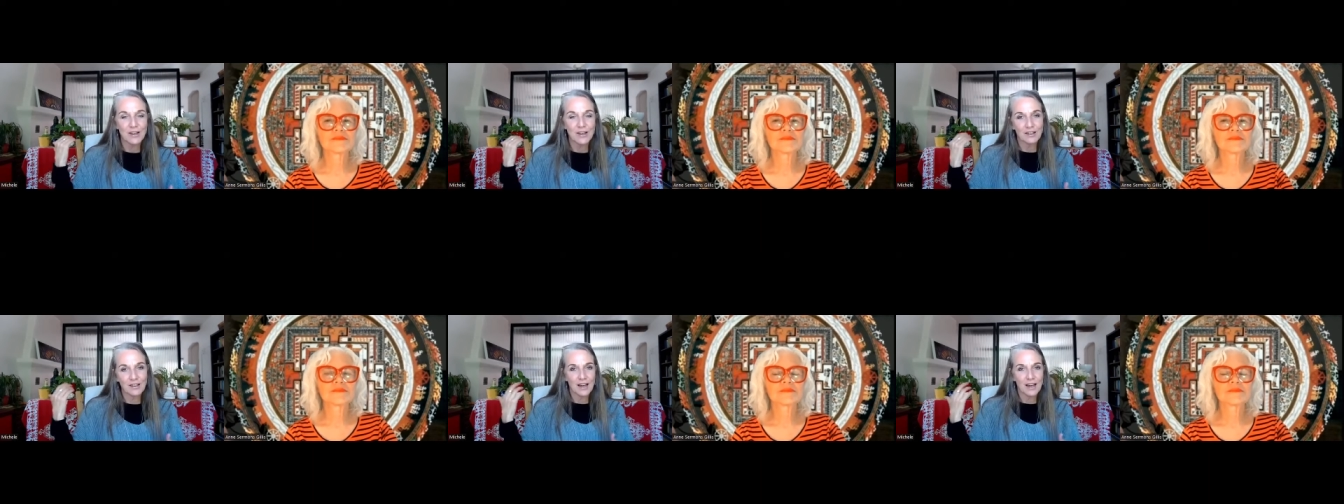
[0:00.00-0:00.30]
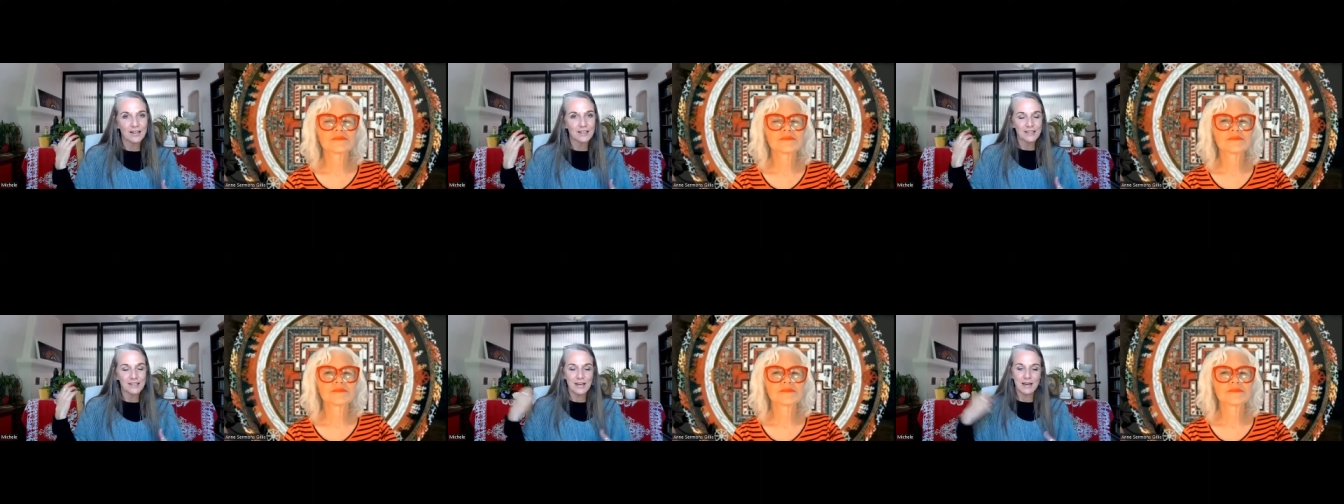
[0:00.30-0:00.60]
a lot
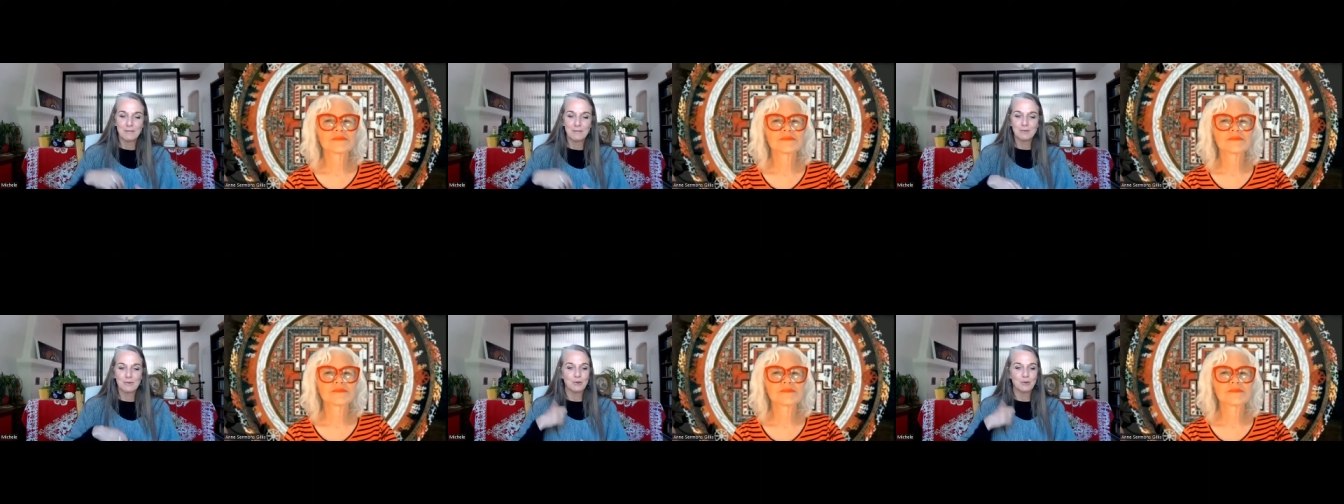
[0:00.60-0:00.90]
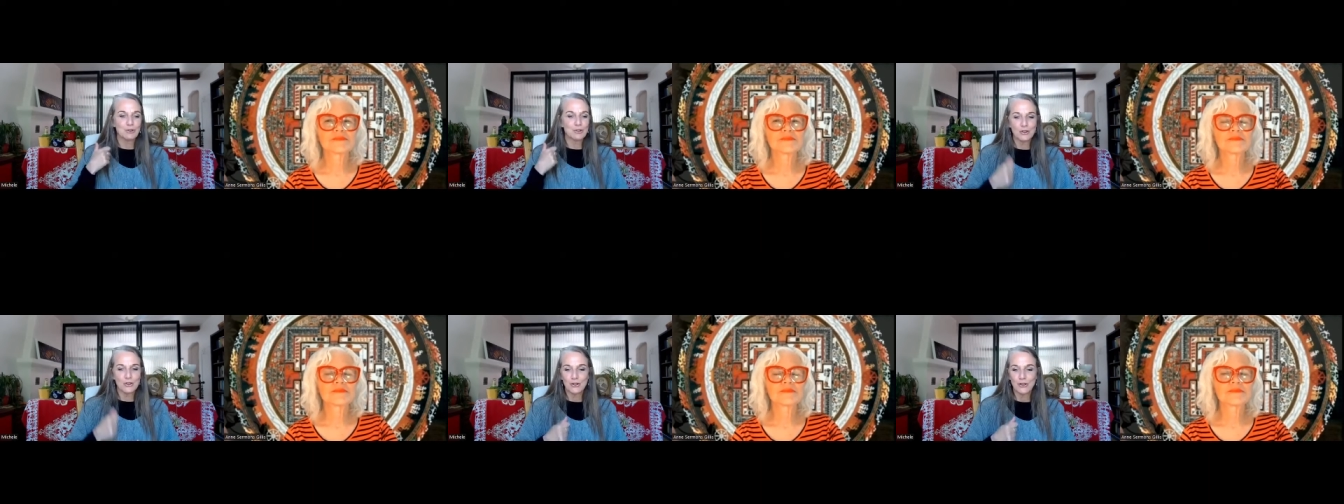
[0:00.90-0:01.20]
of times we'll
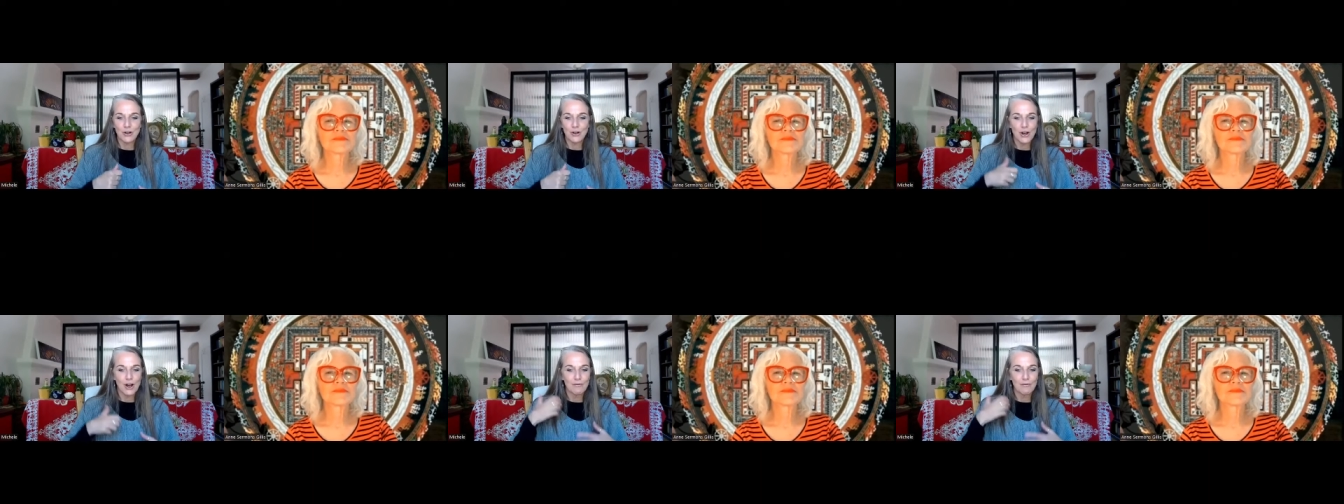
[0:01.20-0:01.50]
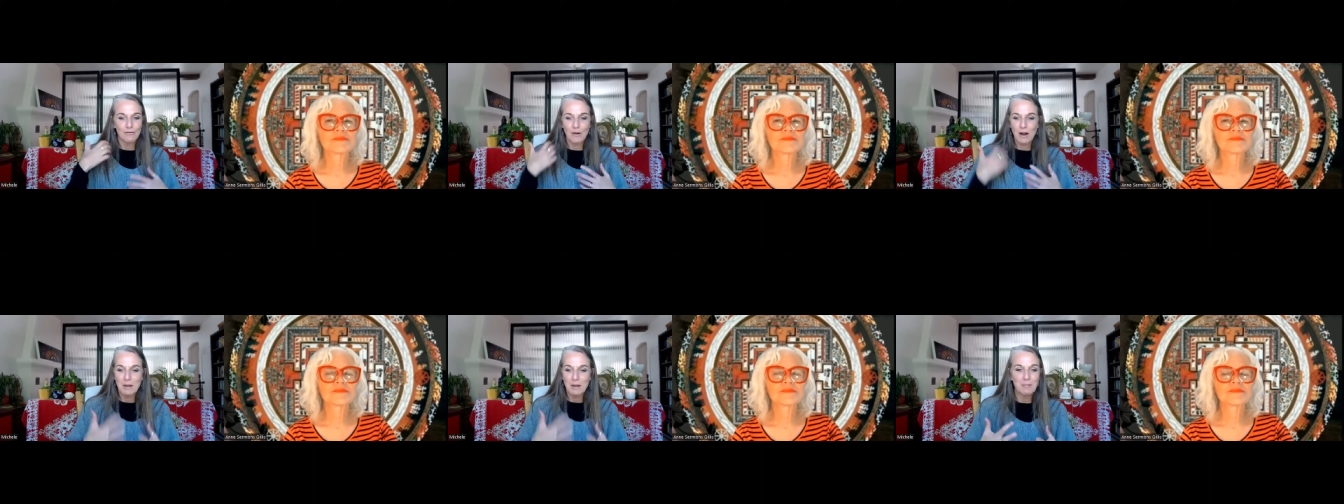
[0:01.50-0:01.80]
turn it off right